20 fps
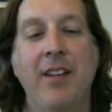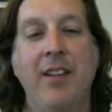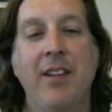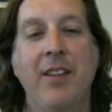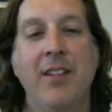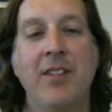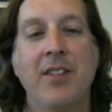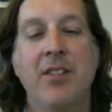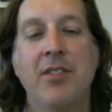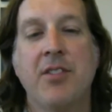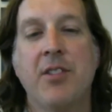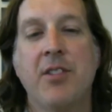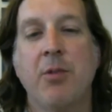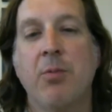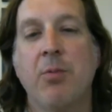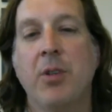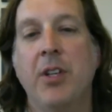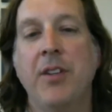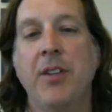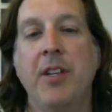And
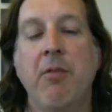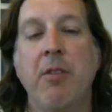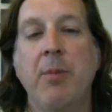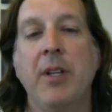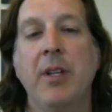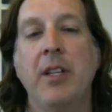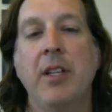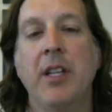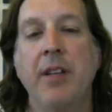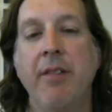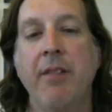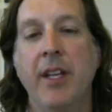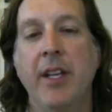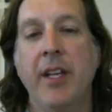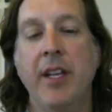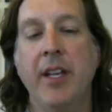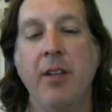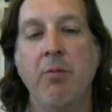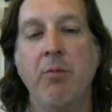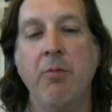this is the world that
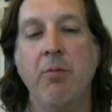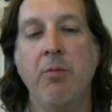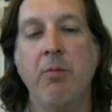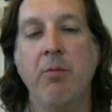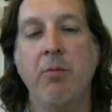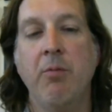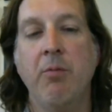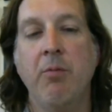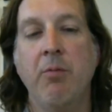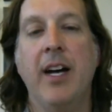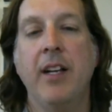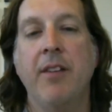we've been living in,